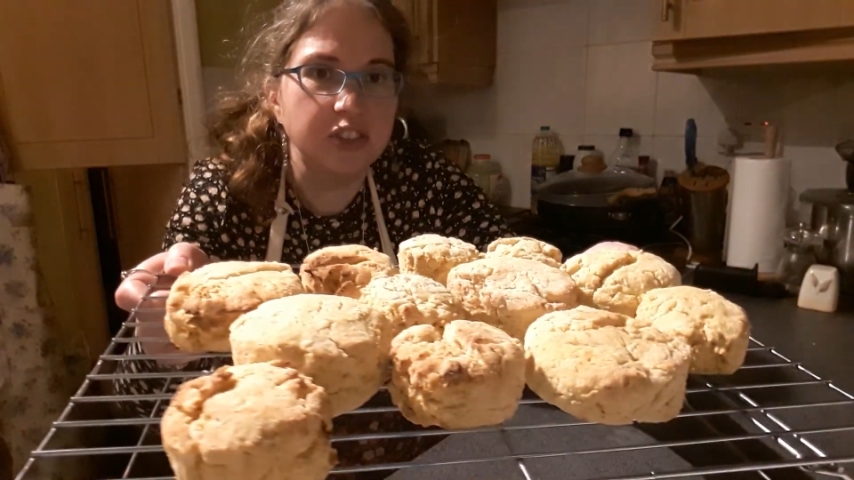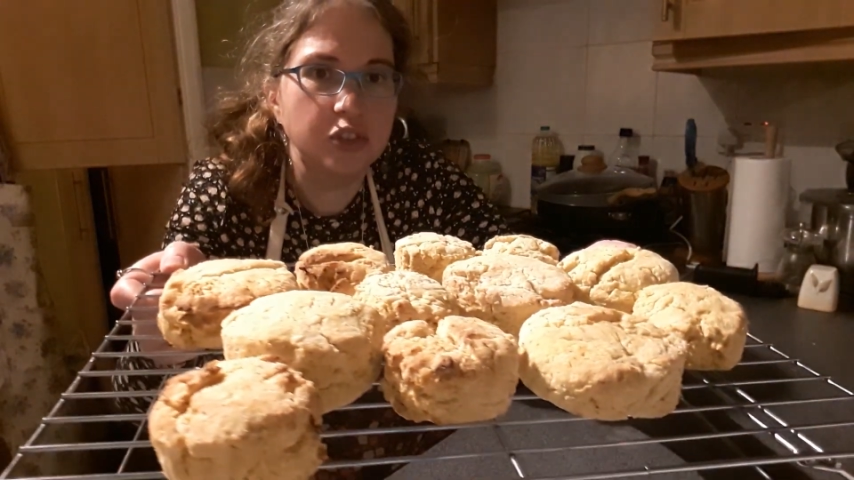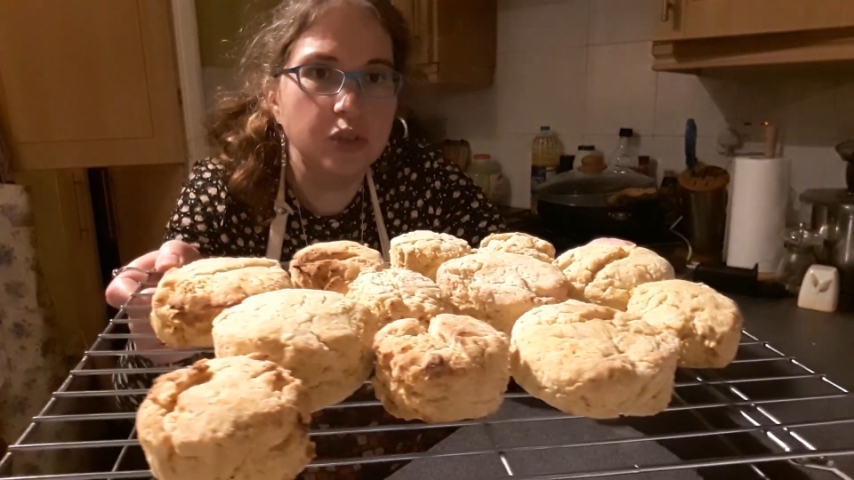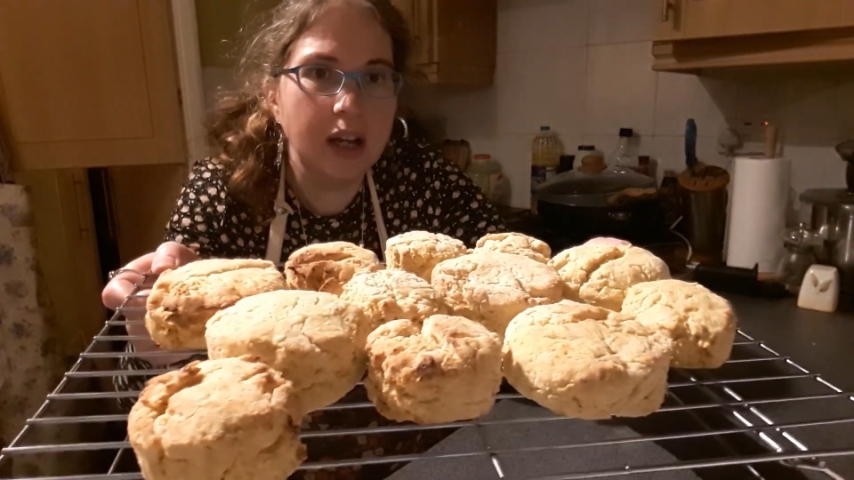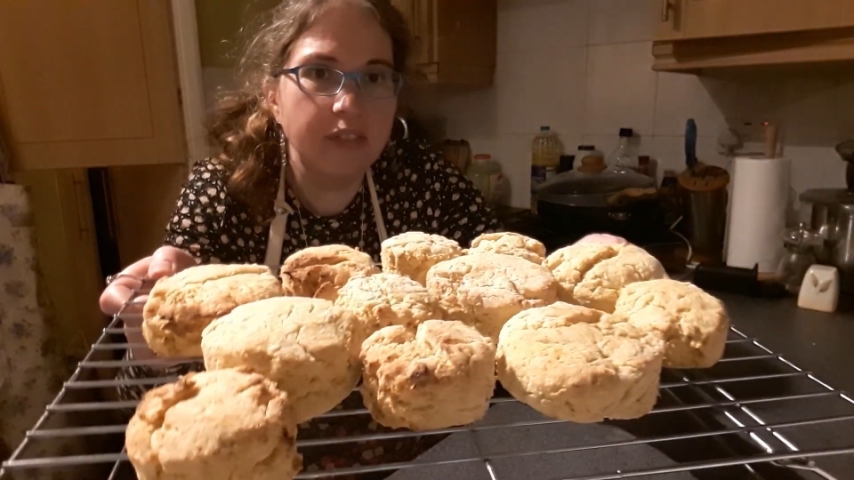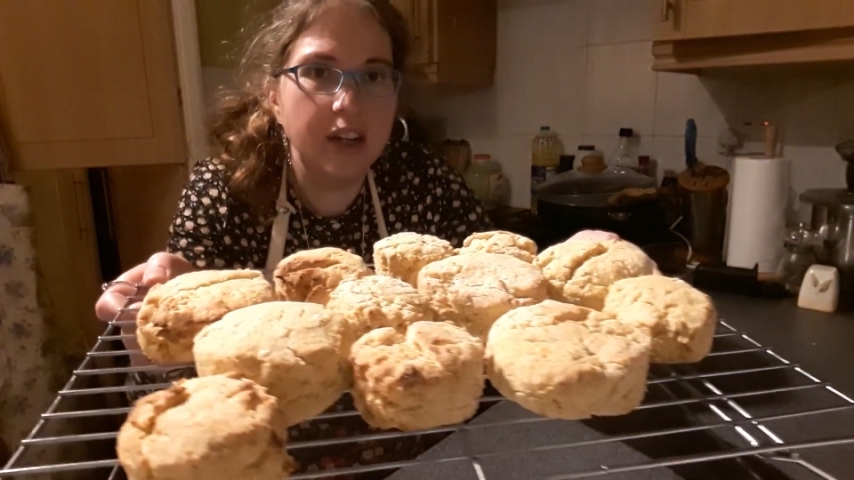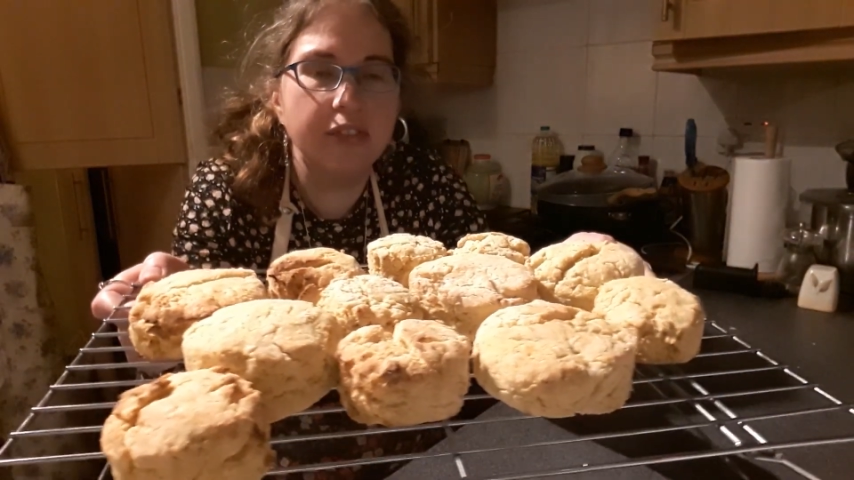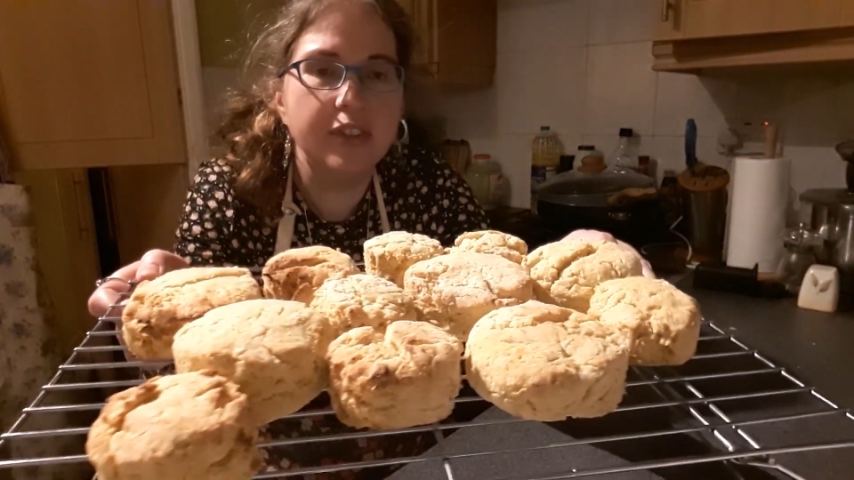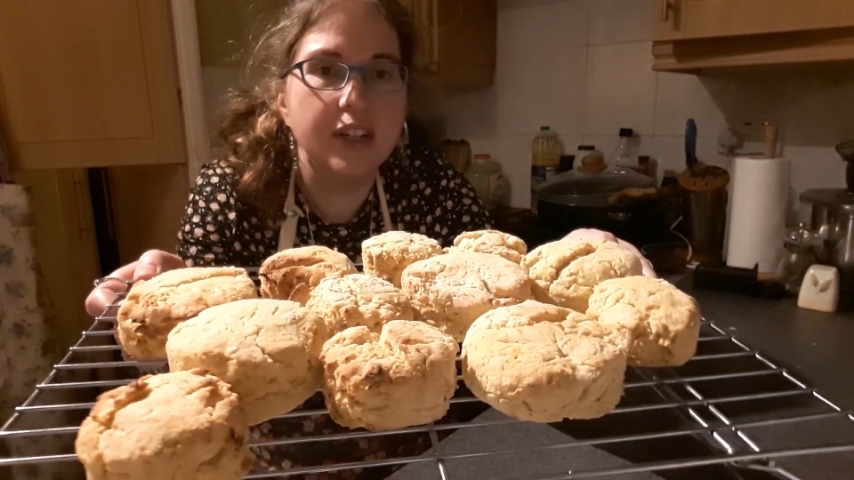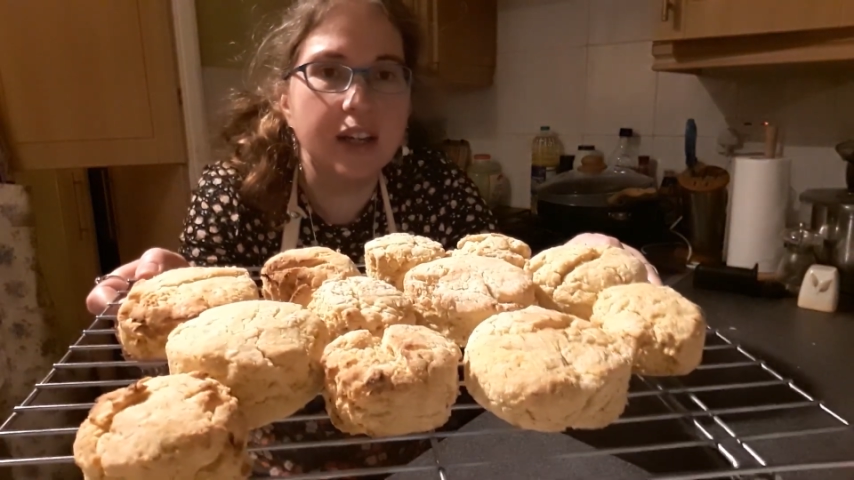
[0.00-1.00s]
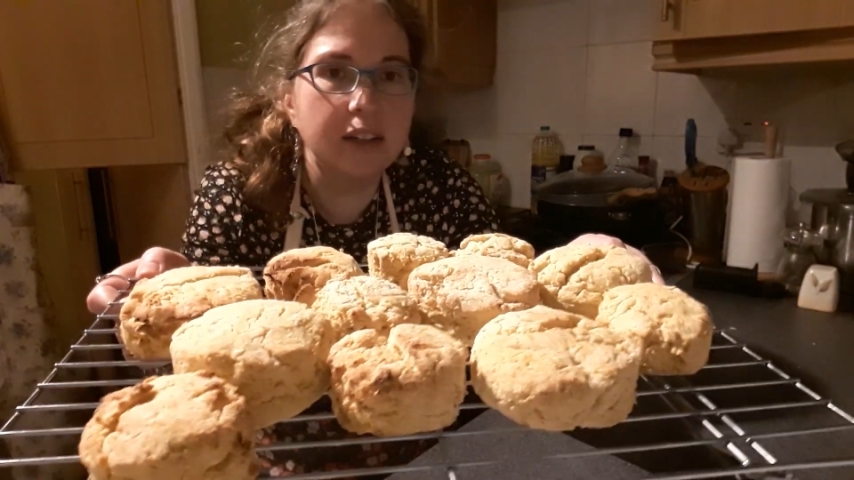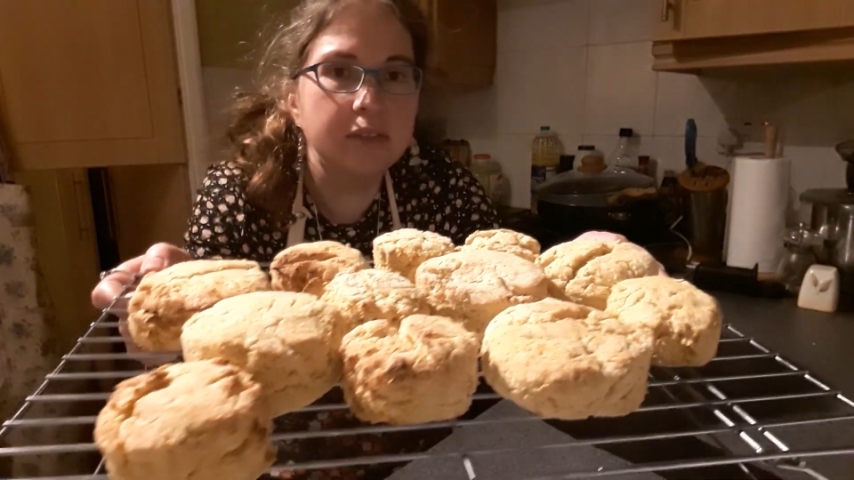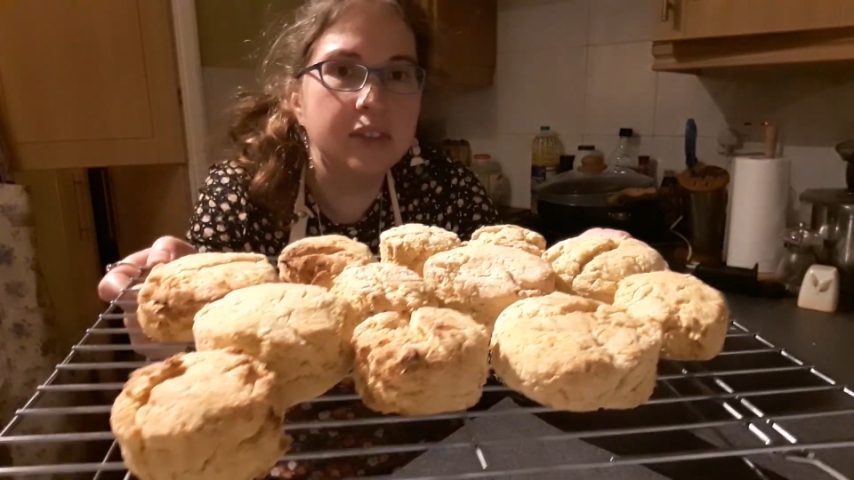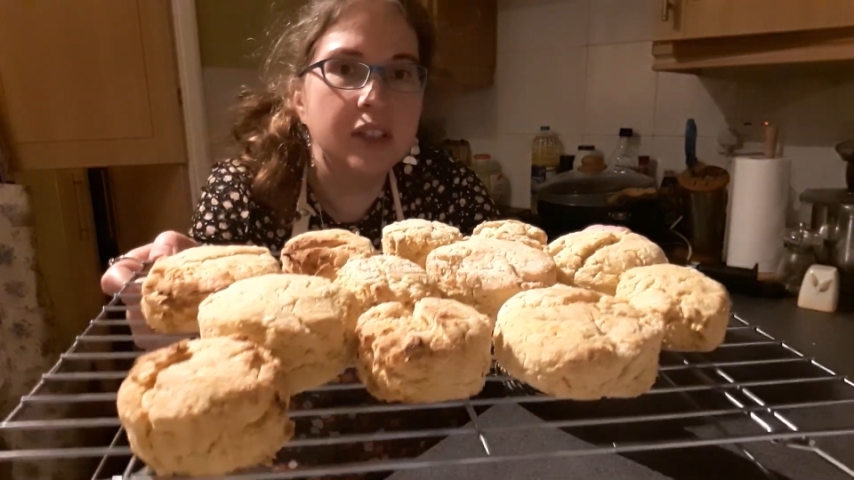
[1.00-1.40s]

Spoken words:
all out the oven now.